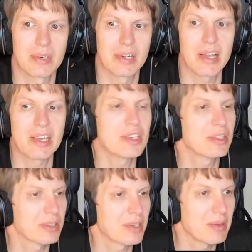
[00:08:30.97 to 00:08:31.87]

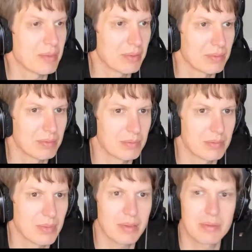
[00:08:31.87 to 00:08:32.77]
relational schema,
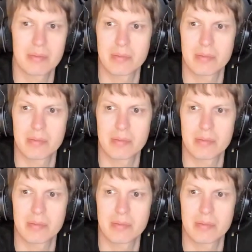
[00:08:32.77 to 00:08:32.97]
right?